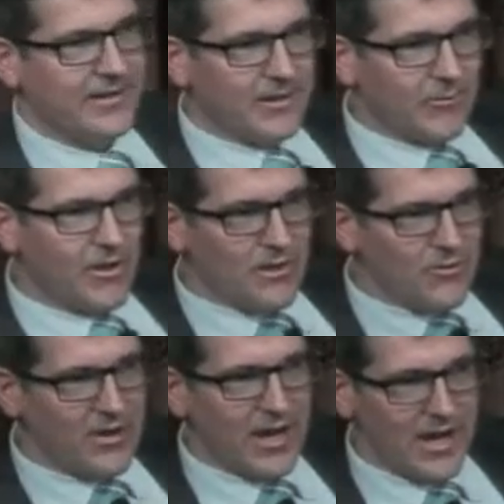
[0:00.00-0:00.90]
Right? You
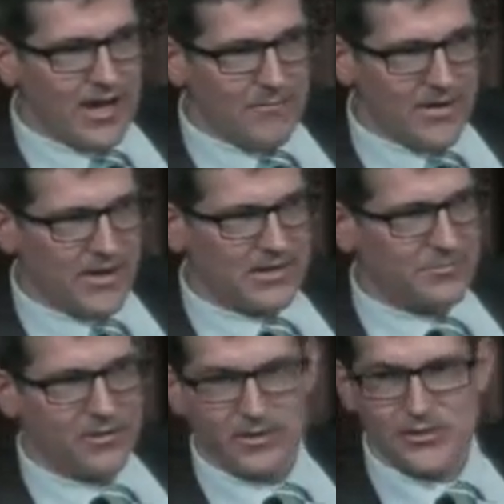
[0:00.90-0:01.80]
can be
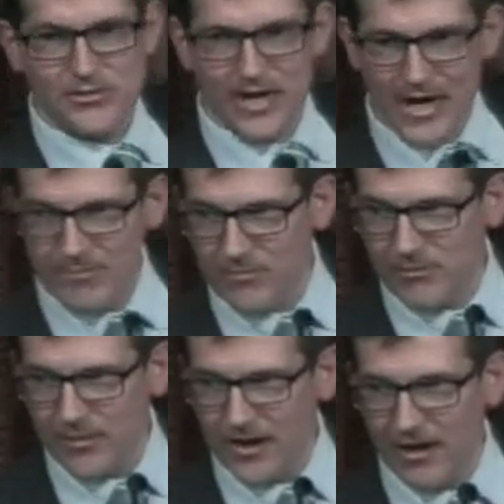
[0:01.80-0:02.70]
experienced, you can be
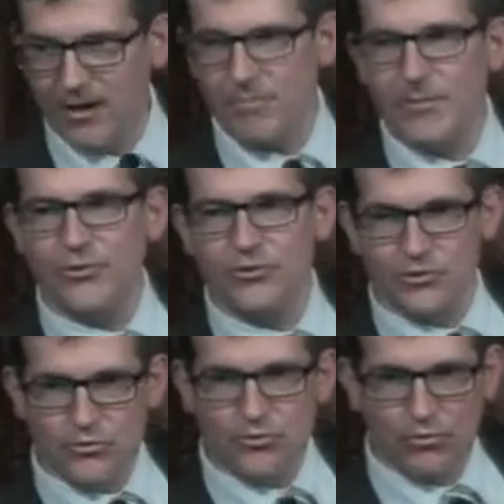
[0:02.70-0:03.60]
prepared. People
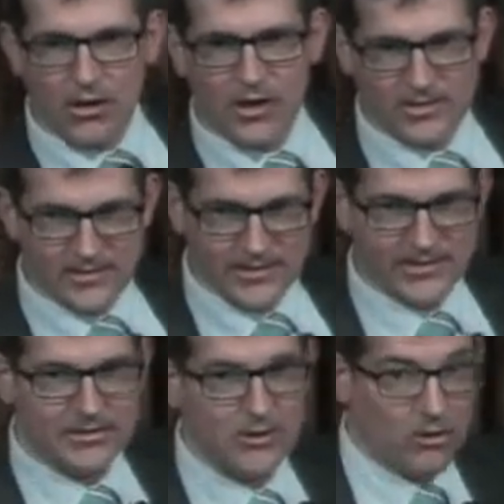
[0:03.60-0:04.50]
do cross
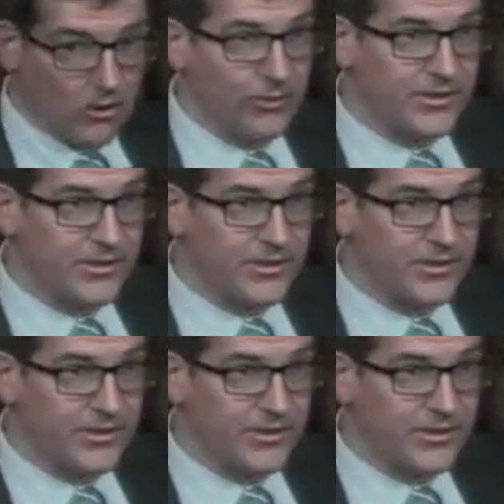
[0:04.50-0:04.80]
this all the